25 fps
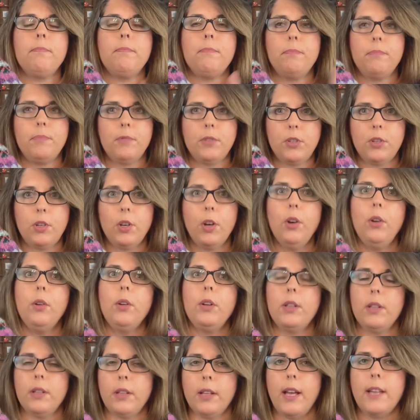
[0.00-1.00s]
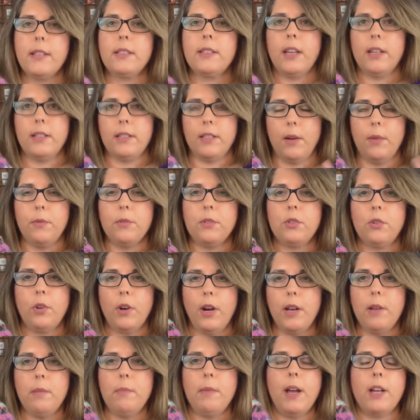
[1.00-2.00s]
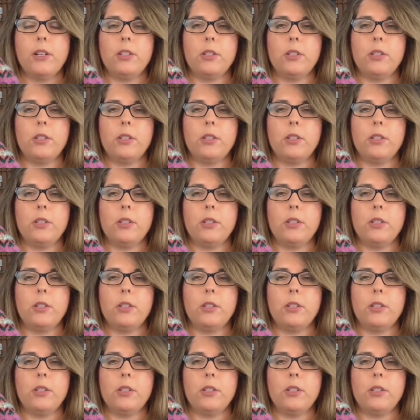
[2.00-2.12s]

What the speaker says: showed in the last cast I was trying to match